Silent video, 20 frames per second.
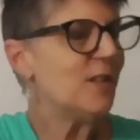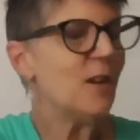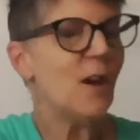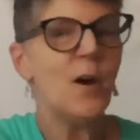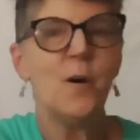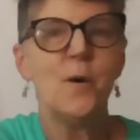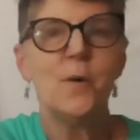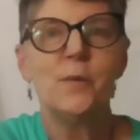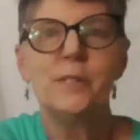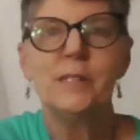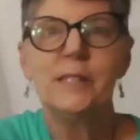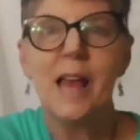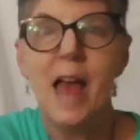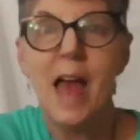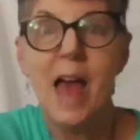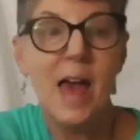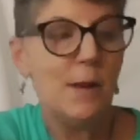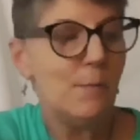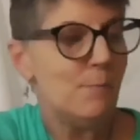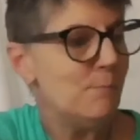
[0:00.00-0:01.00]
toads
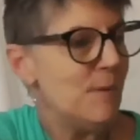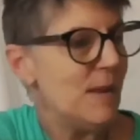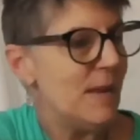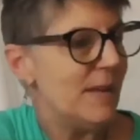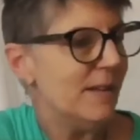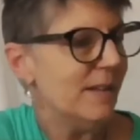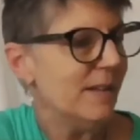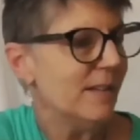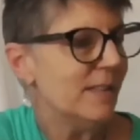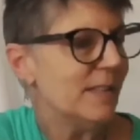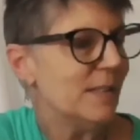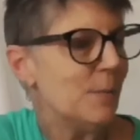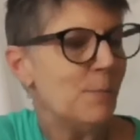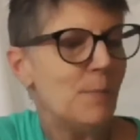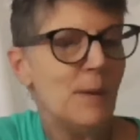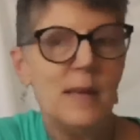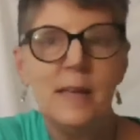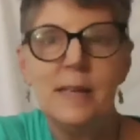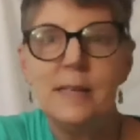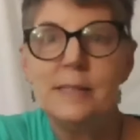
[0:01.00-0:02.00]
and beetles,
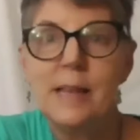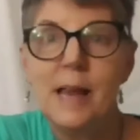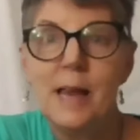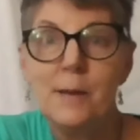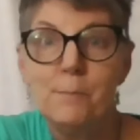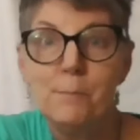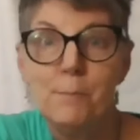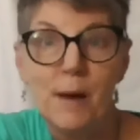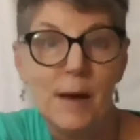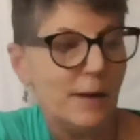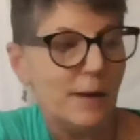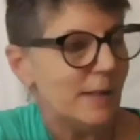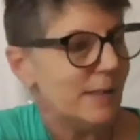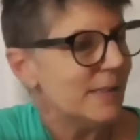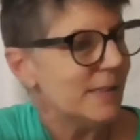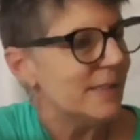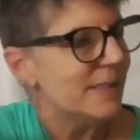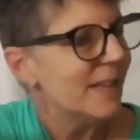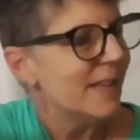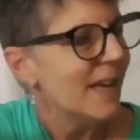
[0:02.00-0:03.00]
bees and
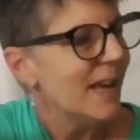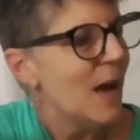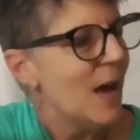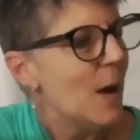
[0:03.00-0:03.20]
bugs,